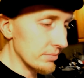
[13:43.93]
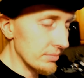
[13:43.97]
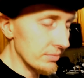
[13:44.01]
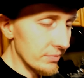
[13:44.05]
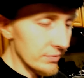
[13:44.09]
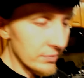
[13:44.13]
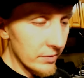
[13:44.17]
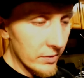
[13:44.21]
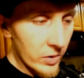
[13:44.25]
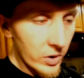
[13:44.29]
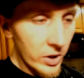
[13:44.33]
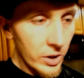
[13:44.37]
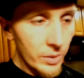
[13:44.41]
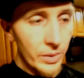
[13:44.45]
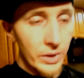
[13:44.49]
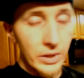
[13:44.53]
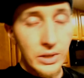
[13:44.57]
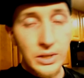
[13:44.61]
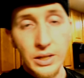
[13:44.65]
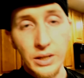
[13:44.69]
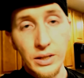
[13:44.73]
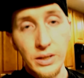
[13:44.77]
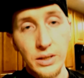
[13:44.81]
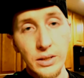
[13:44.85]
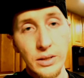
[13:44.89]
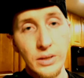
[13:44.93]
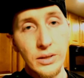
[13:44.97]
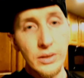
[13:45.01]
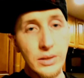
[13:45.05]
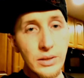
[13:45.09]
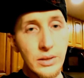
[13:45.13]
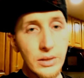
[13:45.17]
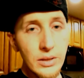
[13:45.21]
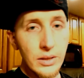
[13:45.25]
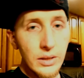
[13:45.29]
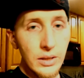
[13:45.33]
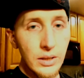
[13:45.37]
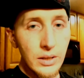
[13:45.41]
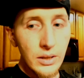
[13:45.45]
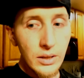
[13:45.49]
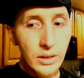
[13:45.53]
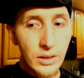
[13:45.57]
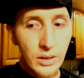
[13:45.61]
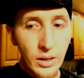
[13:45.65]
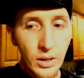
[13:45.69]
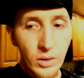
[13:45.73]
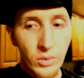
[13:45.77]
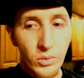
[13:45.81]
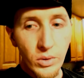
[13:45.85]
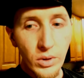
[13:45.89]
very meticulously, and
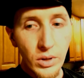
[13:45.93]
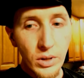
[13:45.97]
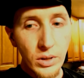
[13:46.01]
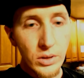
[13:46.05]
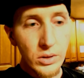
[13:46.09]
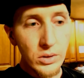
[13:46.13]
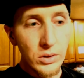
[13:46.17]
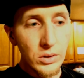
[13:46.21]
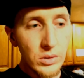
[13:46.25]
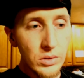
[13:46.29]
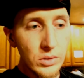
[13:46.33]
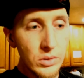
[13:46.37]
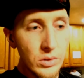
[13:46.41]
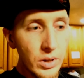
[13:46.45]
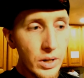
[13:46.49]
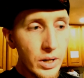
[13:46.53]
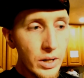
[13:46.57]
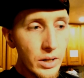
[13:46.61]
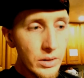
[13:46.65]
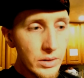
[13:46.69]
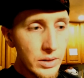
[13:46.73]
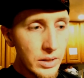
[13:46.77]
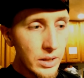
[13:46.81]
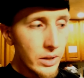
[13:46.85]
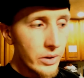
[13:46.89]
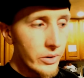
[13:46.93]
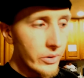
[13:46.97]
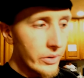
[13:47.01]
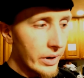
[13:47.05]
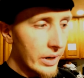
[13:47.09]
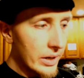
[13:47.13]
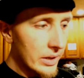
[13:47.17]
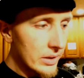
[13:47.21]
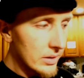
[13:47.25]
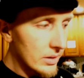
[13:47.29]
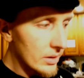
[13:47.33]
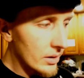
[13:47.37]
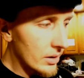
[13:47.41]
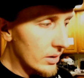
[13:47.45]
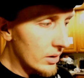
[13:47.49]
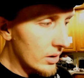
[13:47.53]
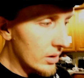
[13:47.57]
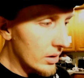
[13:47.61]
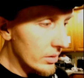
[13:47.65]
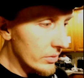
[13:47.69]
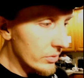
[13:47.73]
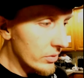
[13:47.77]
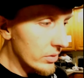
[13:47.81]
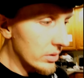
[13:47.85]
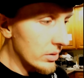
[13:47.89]
I want to take you guys
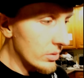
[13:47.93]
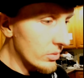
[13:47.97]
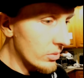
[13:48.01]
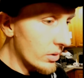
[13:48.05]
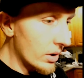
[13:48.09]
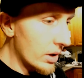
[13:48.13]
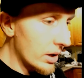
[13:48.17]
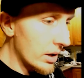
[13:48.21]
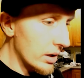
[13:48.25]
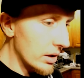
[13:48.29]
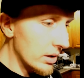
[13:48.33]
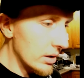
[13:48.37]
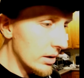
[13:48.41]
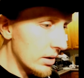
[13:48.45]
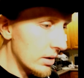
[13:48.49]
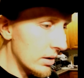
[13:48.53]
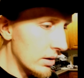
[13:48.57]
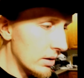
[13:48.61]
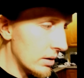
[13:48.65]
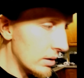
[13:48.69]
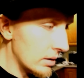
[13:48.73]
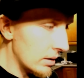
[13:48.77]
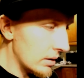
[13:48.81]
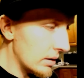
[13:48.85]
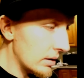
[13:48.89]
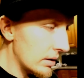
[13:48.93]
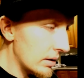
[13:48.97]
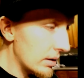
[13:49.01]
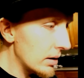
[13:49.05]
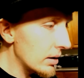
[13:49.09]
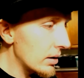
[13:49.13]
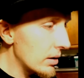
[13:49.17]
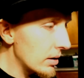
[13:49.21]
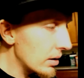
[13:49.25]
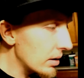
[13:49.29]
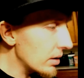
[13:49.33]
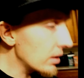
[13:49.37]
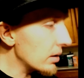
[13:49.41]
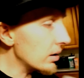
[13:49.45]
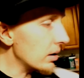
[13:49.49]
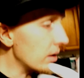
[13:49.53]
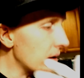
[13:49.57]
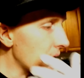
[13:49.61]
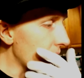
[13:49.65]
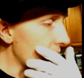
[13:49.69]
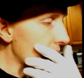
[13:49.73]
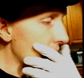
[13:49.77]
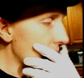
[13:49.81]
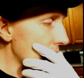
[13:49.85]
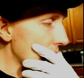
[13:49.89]
along for the ride
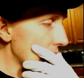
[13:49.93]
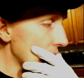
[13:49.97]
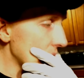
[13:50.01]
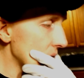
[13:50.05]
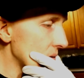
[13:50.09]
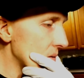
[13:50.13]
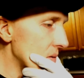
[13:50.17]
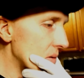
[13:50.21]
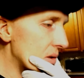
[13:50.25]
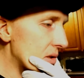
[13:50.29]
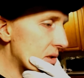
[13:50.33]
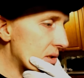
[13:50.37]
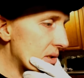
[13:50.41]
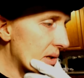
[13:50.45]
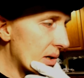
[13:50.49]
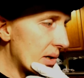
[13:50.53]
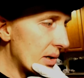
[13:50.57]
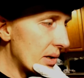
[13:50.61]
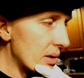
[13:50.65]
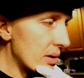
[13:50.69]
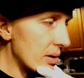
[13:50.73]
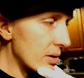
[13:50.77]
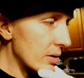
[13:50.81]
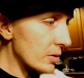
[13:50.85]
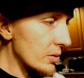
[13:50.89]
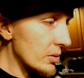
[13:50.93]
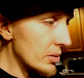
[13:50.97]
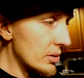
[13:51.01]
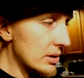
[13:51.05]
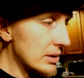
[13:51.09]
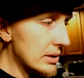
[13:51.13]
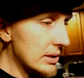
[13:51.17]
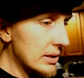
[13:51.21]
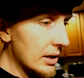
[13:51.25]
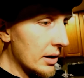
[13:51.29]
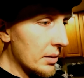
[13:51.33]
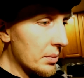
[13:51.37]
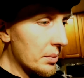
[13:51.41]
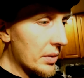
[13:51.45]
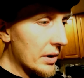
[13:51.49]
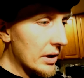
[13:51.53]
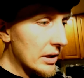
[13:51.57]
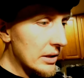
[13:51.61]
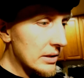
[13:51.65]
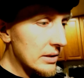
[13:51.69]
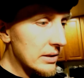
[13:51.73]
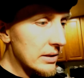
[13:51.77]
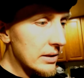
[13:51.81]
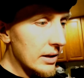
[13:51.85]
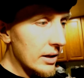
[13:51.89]
and show you step by
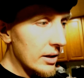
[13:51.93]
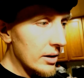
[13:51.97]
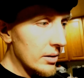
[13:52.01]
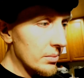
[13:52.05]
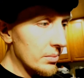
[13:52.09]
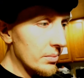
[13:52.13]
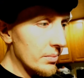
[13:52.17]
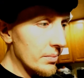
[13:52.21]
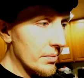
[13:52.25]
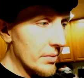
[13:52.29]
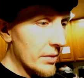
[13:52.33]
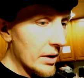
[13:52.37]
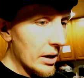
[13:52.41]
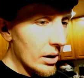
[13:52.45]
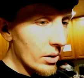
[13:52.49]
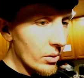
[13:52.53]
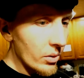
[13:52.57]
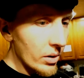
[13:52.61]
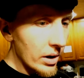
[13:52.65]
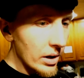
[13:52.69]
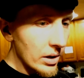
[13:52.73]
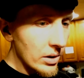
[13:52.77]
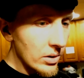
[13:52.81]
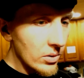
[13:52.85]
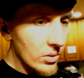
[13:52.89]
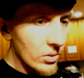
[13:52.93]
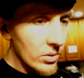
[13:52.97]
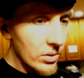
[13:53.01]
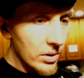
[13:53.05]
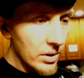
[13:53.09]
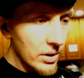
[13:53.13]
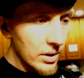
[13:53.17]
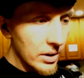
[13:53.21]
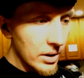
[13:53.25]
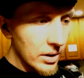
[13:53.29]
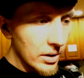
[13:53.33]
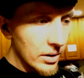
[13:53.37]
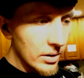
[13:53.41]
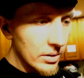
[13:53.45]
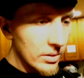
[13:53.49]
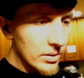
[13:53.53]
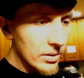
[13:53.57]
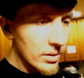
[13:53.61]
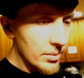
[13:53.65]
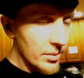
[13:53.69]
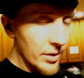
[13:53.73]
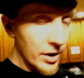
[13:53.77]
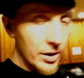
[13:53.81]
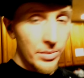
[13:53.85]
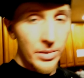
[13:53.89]
step how I do things. It
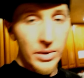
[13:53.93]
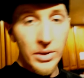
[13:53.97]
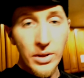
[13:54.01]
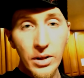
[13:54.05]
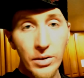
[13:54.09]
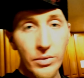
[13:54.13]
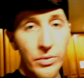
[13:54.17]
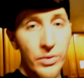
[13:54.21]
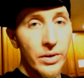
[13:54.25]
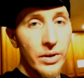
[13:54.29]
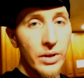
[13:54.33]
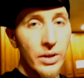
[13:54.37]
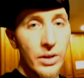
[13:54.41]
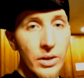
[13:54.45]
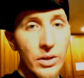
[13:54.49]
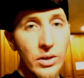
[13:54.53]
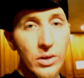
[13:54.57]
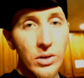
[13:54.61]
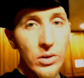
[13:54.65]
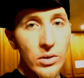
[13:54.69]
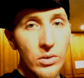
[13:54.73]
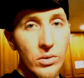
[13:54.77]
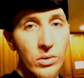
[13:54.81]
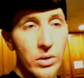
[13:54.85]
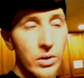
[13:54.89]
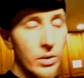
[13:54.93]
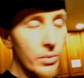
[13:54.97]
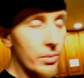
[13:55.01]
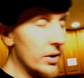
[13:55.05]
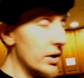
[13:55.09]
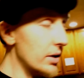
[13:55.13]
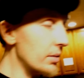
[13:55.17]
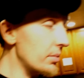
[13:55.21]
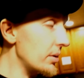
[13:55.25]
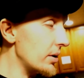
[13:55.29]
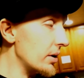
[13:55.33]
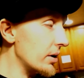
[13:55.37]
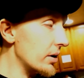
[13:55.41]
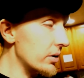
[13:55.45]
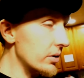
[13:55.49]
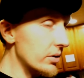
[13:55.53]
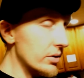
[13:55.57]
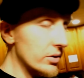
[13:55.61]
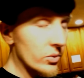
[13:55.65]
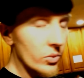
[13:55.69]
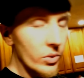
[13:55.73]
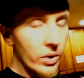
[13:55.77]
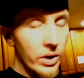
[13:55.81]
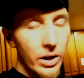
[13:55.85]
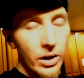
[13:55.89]
may be different than you. There may be
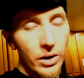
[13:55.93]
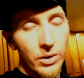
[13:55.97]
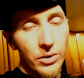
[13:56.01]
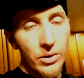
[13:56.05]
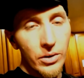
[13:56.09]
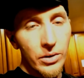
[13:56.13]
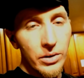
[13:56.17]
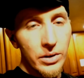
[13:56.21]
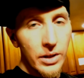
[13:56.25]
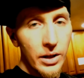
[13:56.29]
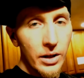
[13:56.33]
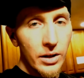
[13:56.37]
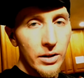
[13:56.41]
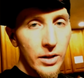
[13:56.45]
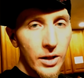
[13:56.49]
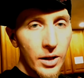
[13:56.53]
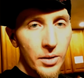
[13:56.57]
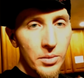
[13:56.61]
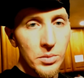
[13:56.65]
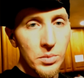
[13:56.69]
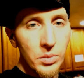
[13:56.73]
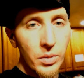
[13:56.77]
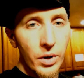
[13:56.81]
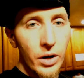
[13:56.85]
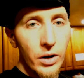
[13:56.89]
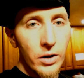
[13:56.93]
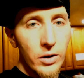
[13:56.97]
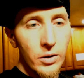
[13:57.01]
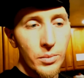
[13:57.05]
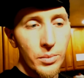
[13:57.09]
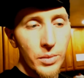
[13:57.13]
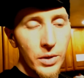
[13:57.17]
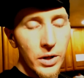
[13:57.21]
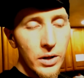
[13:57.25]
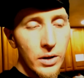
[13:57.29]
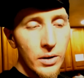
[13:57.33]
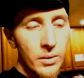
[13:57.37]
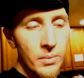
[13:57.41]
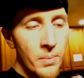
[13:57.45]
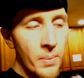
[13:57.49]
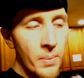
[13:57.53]
others way out there 10 times better than me.